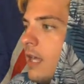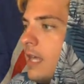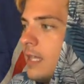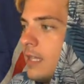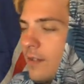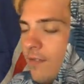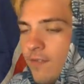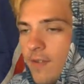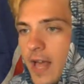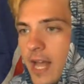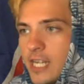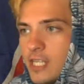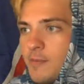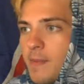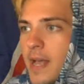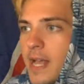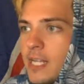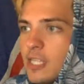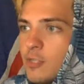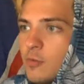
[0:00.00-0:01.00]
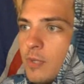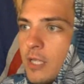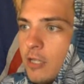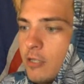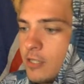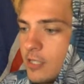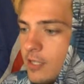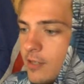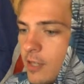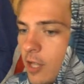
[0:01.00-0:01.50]
in the flashbacks when
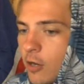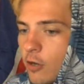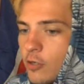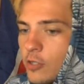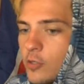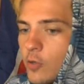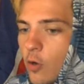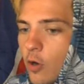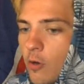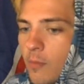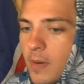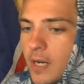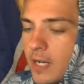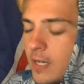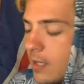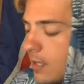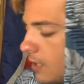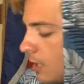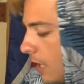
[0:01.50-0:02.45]
there's a thunderstorm and